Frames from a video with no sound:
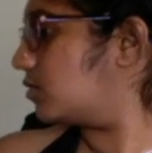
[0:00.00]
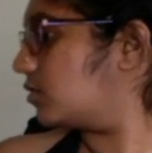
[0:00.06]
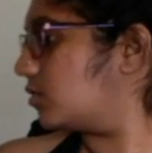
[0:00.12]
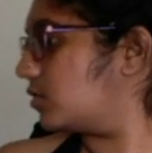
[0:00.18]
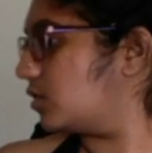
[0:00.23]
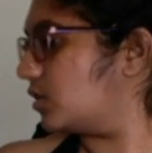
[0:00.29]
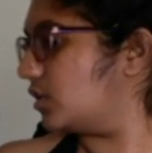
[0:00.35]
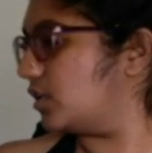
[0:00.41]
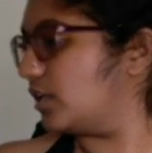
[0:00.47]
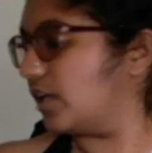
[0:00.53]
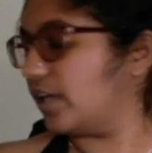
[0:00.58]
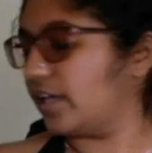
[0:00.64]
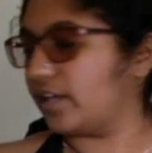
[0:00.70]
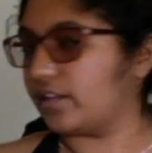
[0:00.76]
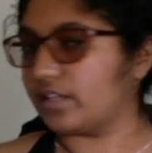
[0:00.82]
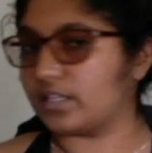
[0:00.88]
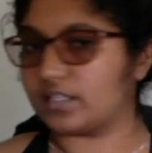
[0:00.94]

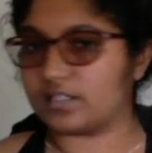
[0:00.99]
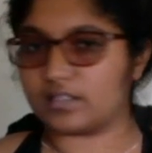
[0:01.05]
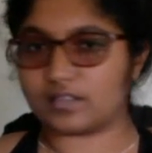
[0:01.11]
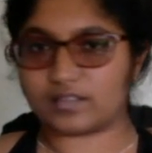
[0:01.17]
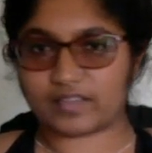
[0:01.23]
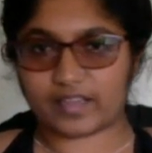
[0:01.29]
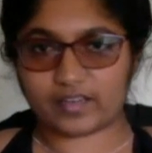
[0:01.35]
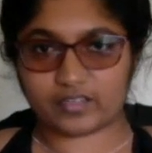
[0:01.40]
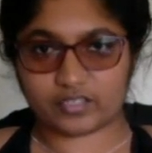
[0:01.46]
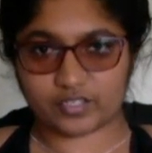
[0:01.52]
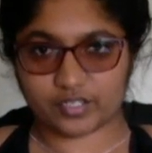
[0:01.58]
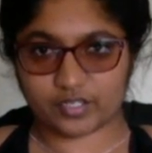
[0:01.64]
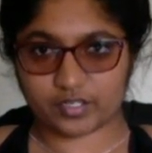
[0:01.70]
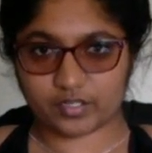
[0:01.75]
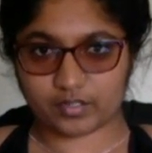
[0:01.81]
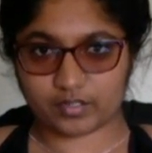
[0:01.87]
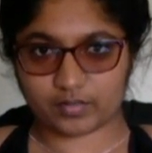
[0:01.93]
inhaling to
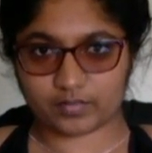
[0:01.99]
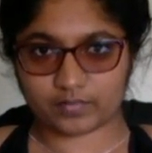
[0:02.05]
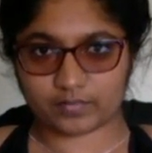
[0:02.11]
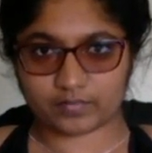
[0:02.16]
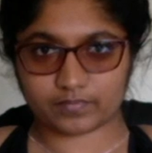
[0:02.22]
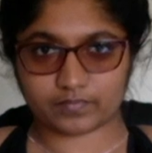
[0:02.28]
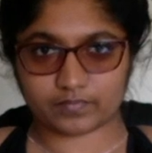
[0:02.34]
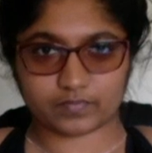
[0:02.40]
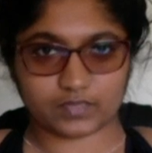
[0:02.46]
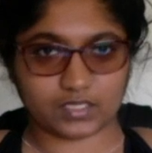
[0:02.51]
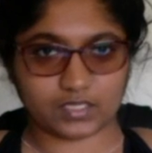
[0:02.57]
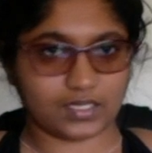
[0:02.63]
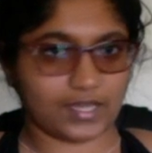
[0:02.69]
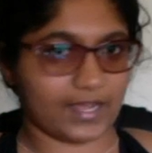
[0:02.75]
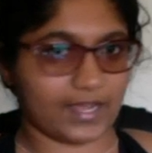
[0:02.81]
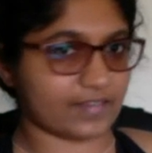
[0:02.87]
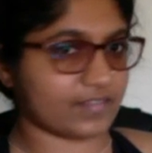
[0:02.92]
center, and
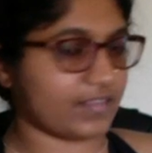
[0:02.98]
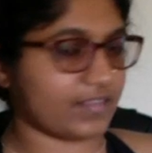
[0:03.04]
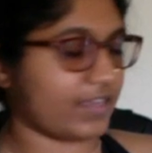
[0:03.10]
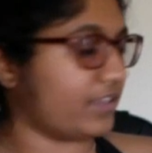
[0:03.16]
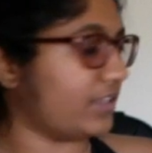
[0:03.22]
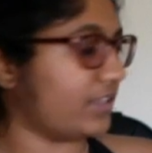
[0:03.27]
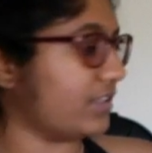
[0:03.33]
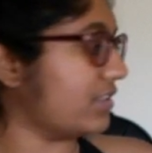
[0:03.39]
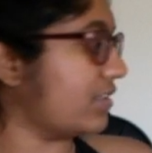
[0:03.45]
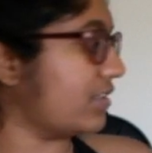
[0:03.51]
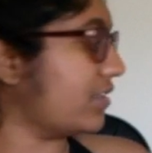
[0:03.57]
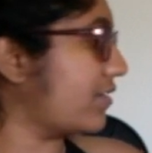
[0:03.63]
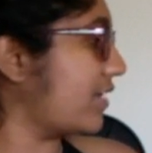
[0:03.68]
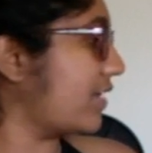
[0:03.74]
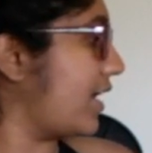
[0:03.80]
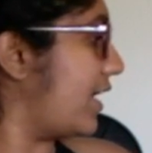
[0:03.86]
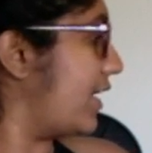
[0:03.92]
exhaling to the
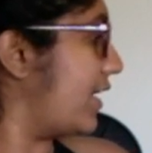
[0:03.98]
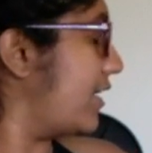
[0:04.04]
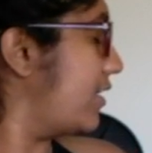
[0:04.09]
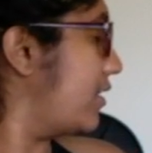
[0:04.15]
side.